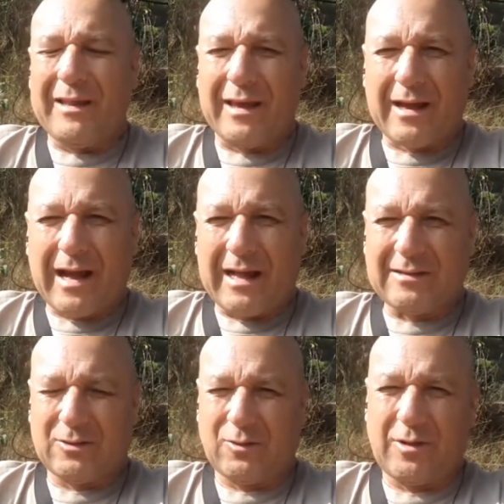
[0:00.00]

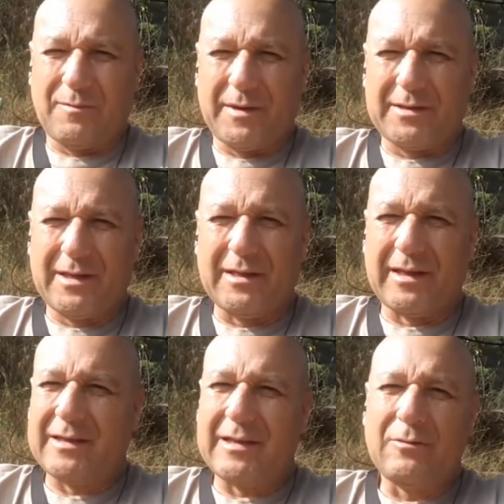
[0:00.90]
interrupted the
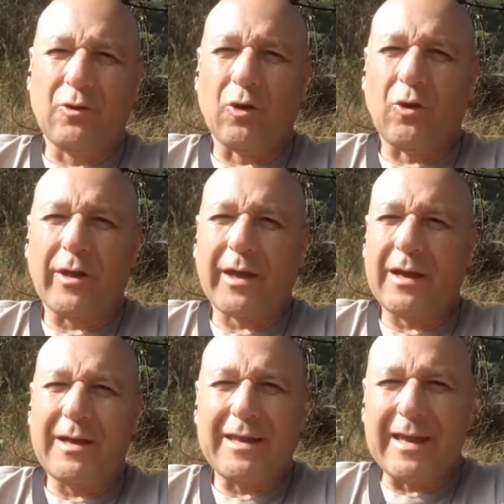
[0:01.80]
rest of
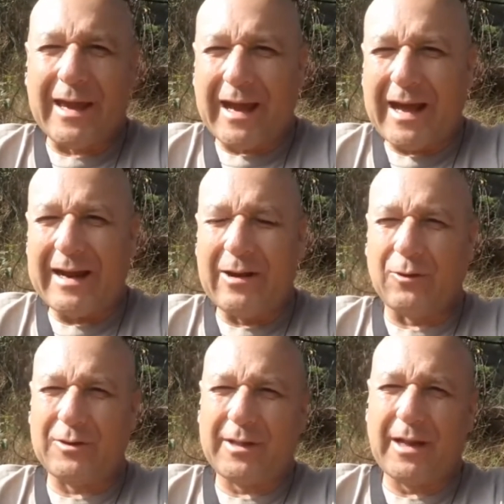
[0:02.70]
the
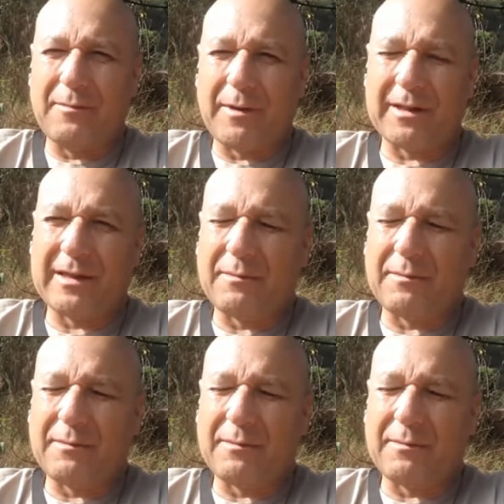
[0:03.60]
president,